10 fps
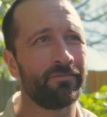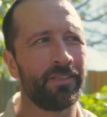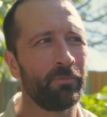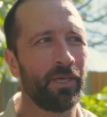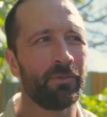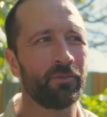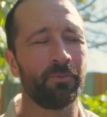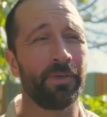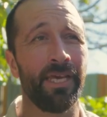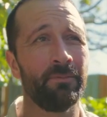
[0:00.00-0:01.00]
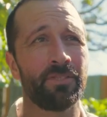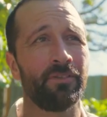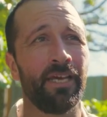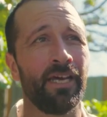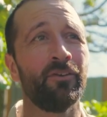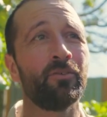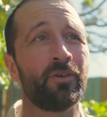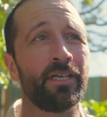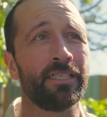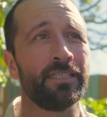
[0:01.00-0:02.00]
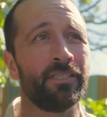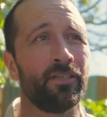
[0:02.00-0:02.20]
the public would be absolutely outraged, you